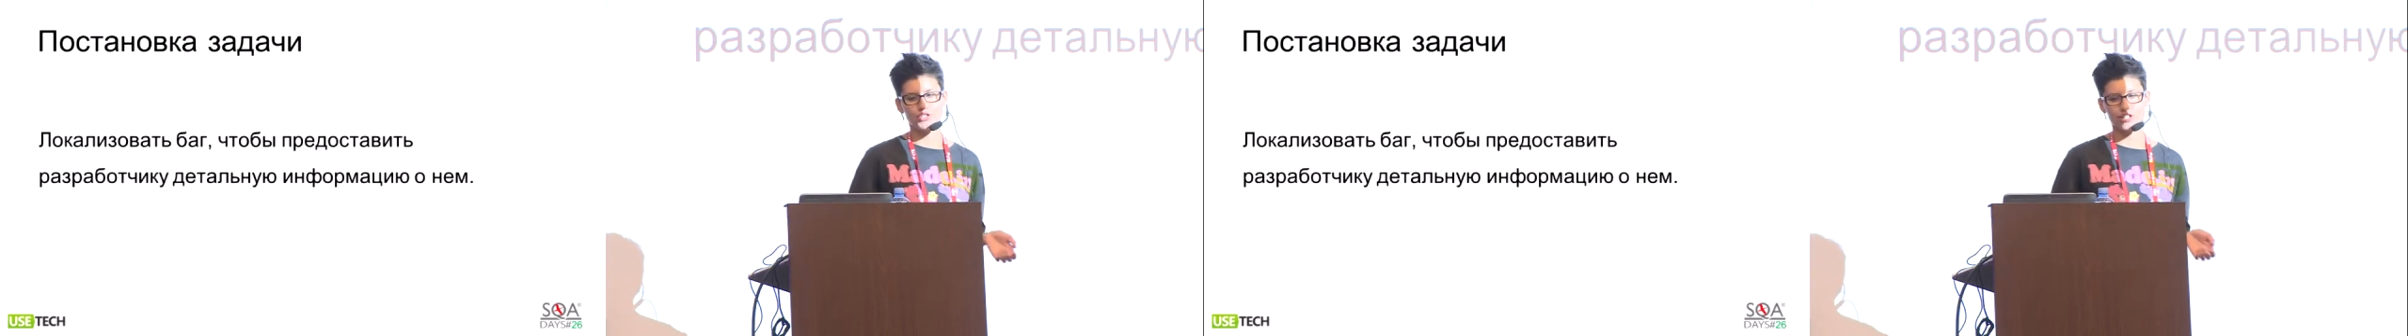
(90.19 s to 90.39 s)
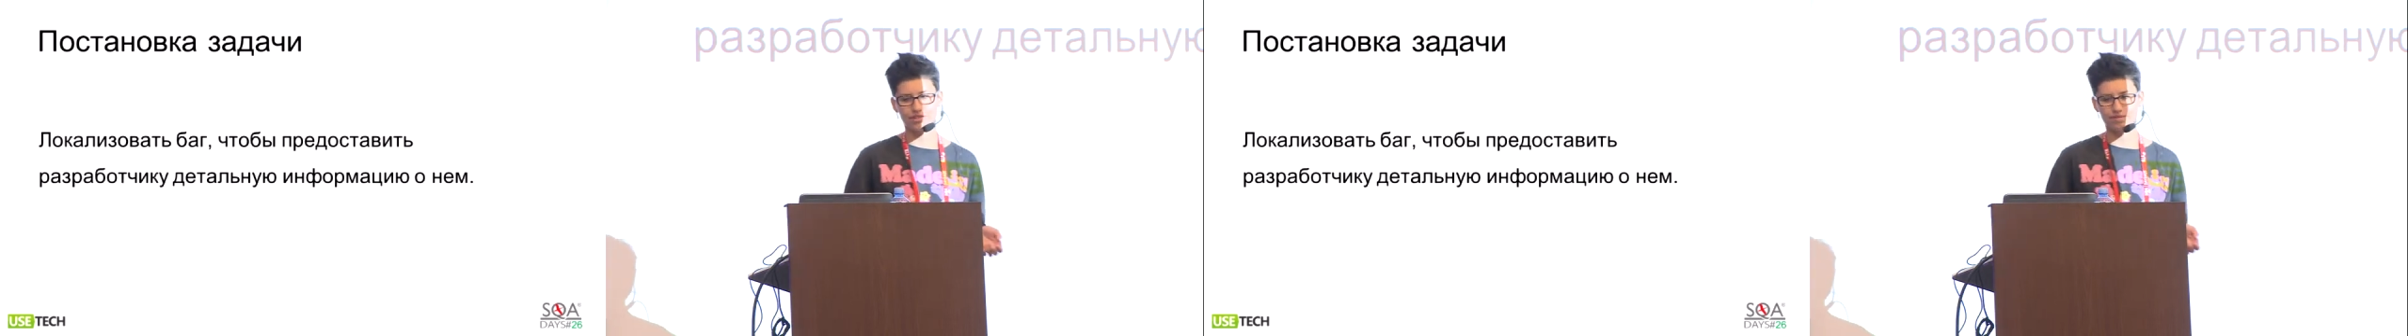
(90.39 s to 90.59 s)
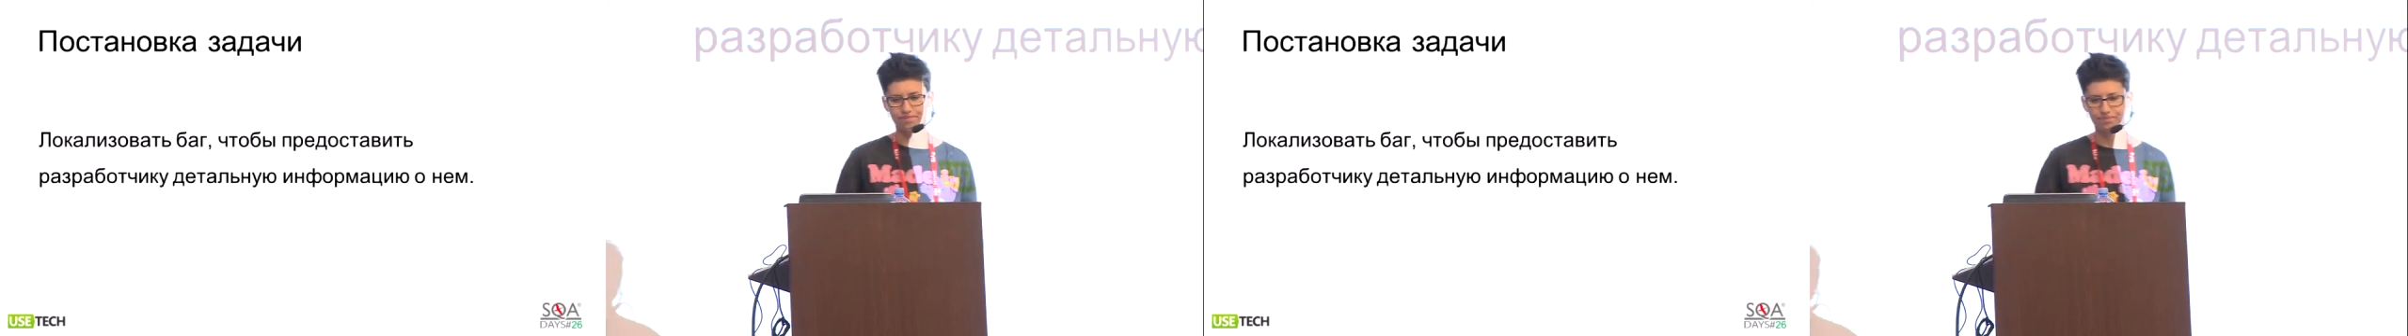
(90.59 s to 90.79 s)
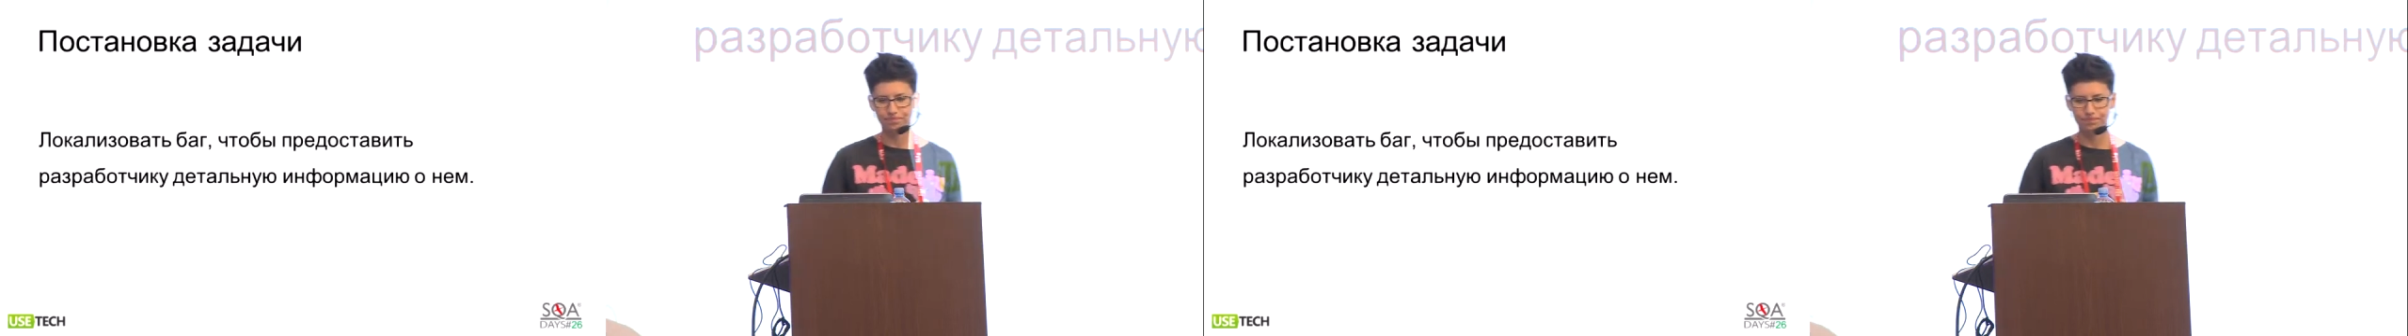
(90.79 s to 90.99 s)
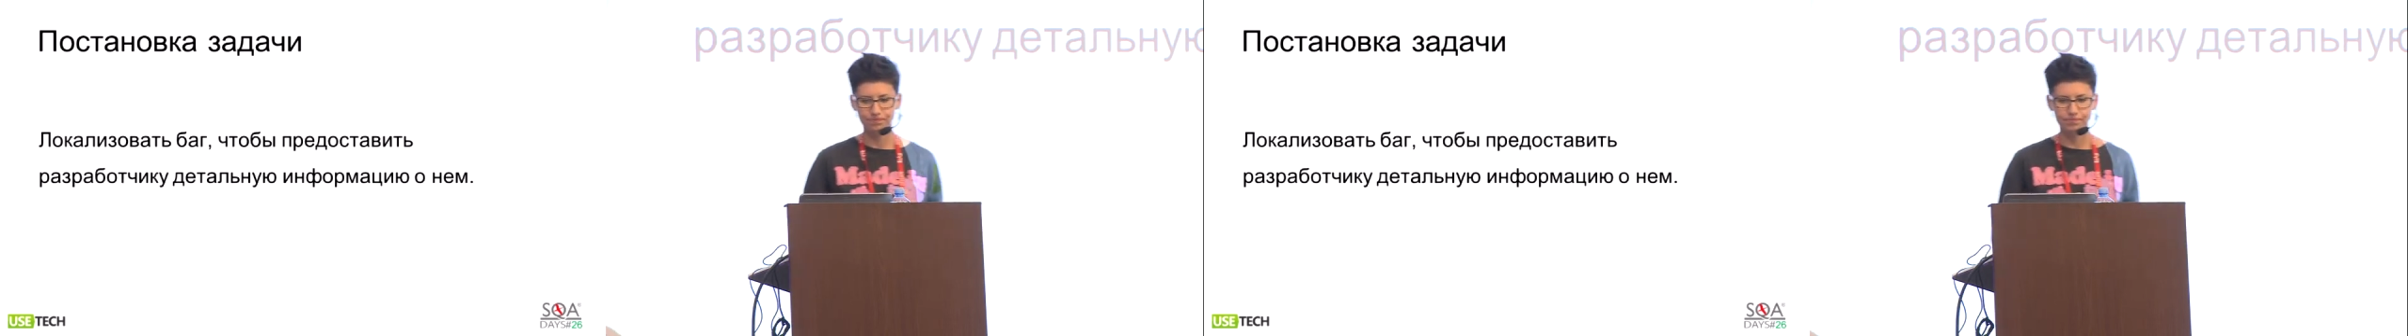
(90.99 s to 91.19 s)
trying to
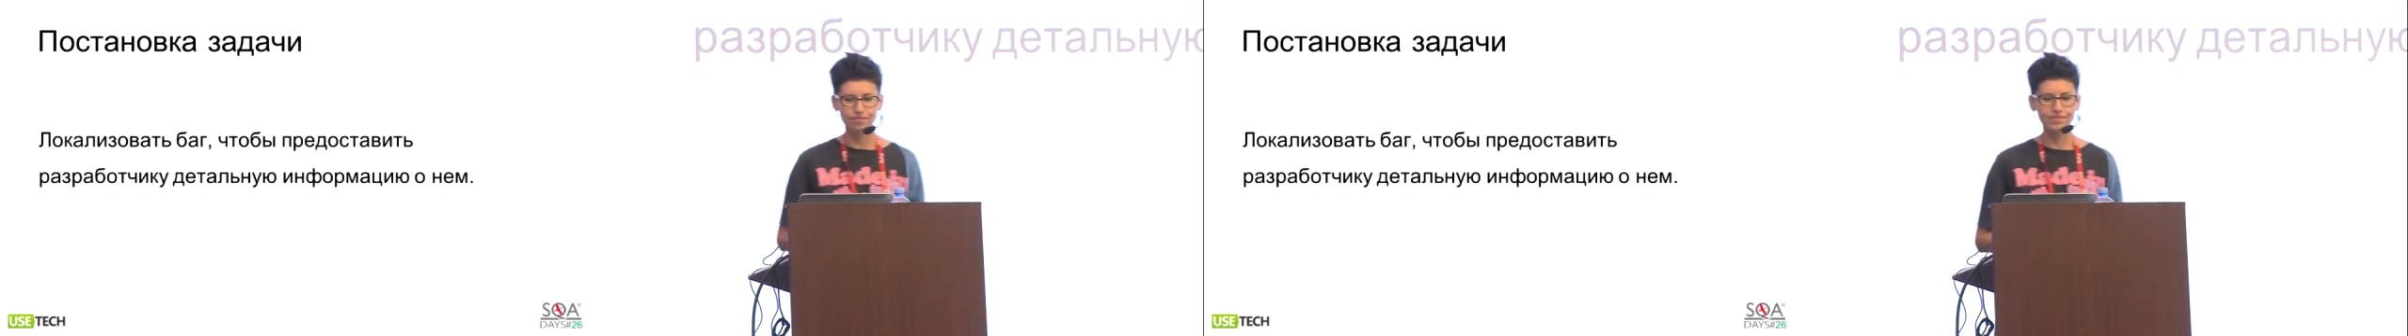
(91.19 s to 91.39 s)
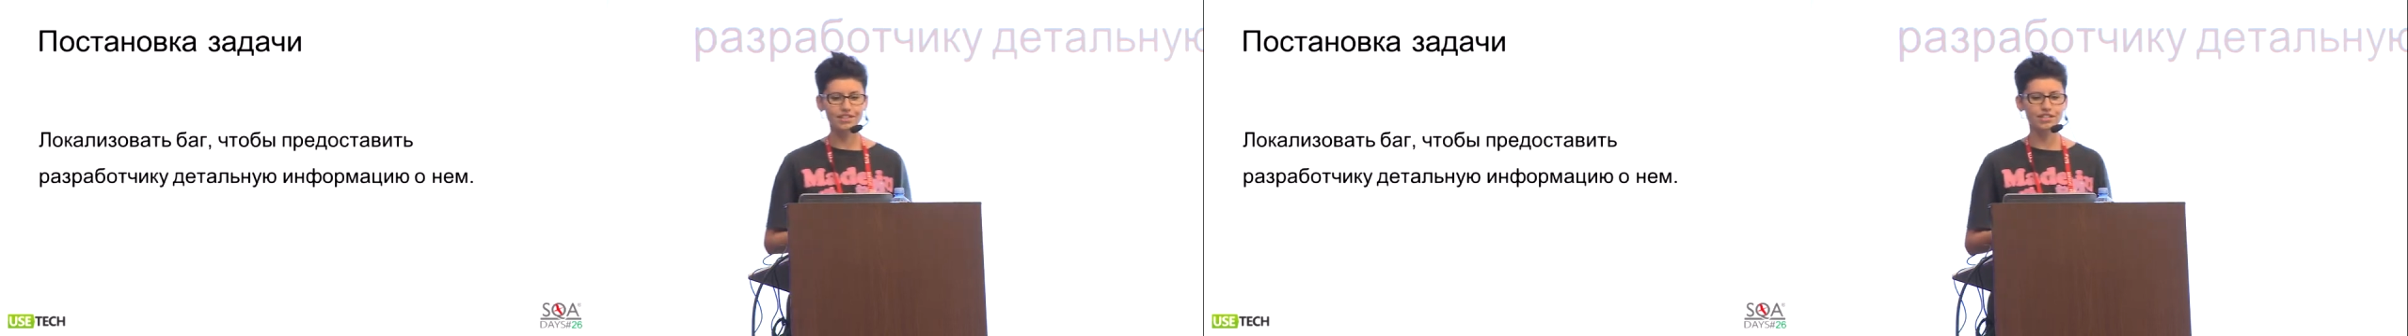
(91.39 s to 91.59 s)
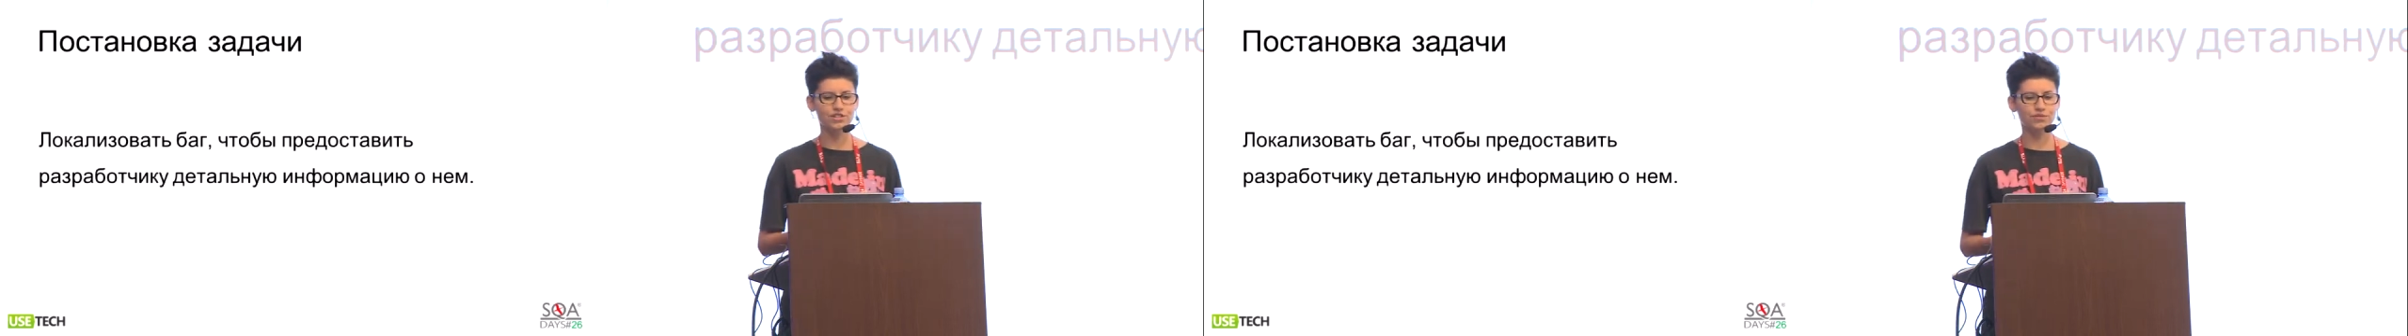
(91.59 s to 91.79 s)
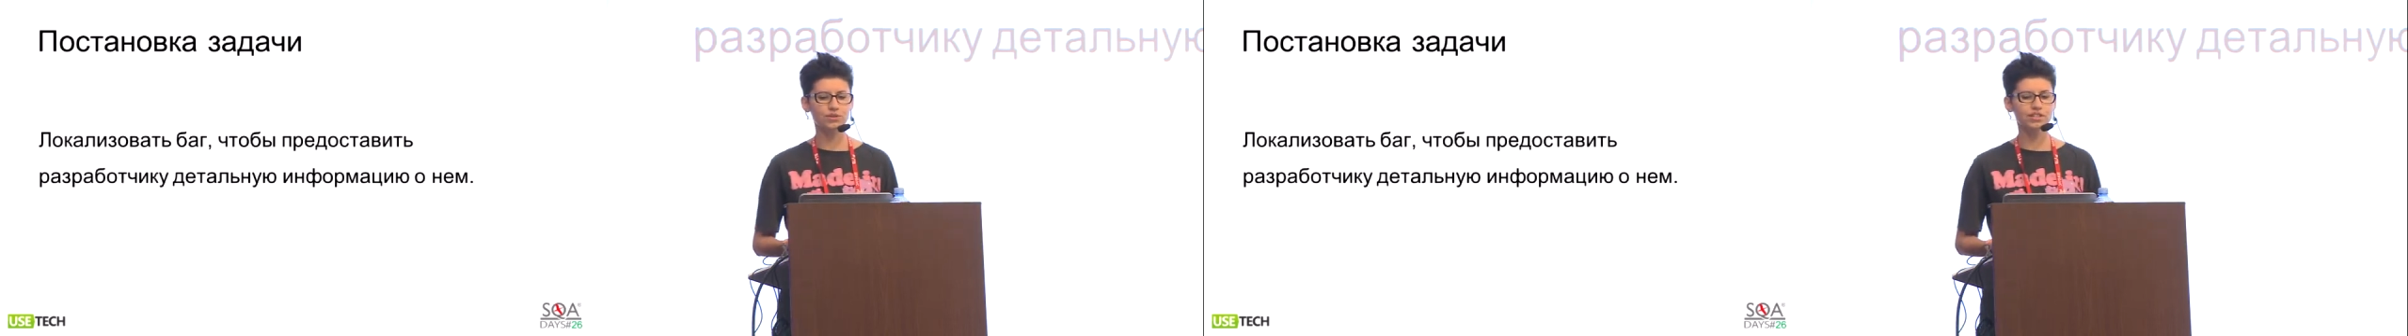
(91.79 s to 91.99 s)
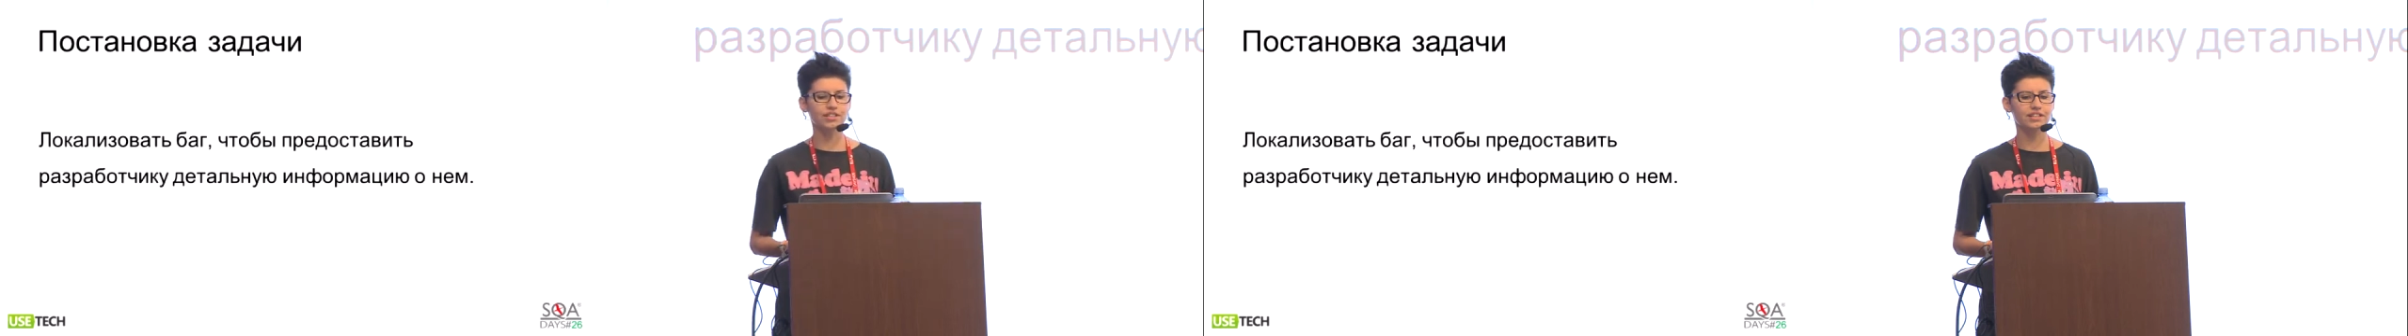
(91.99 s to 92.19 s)
remember what it
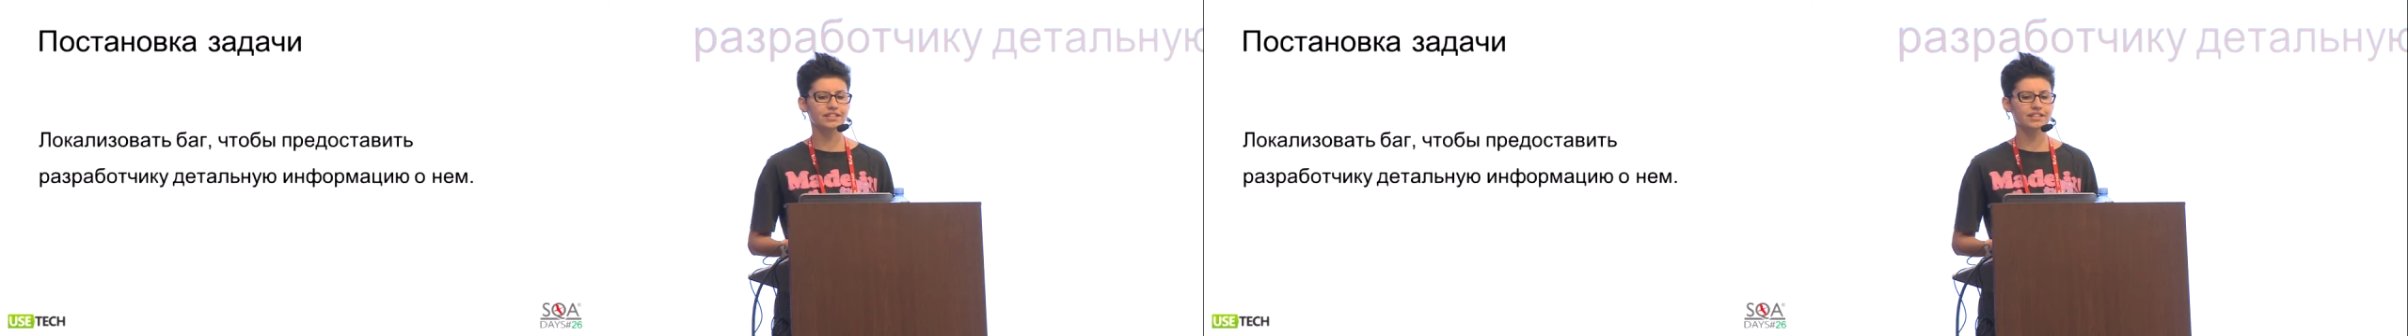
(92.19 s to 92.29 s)
was.